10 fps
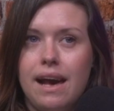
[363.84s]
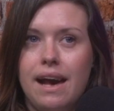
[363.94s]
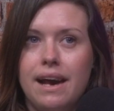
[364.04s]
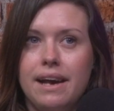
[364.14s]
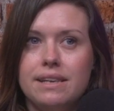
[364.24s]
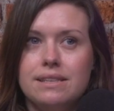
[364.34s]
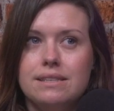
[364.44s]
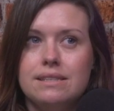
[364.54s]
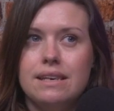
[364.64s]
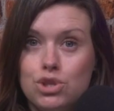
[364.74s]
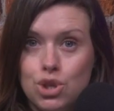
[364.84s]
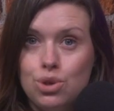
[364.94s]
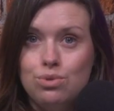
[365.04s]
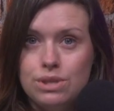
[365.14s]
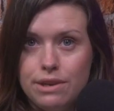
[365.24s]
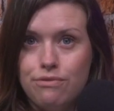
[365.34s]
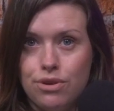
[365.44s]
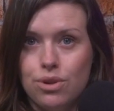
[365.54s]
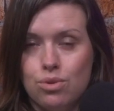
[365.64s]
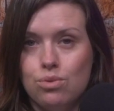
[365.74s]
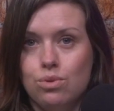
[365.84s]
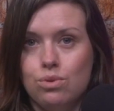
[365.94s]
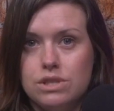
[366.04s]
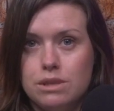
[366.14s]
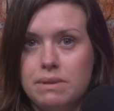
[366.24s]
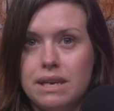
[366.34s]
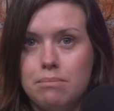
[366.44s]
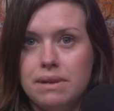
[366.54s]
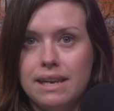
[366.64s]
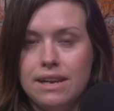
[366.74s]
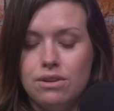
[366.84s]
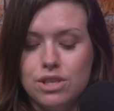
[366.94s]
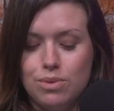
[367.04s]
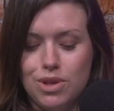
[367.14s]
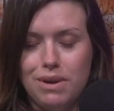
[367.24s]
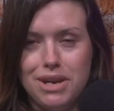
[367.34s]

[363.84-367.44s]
and choose different thoughts, to be completely honest with you.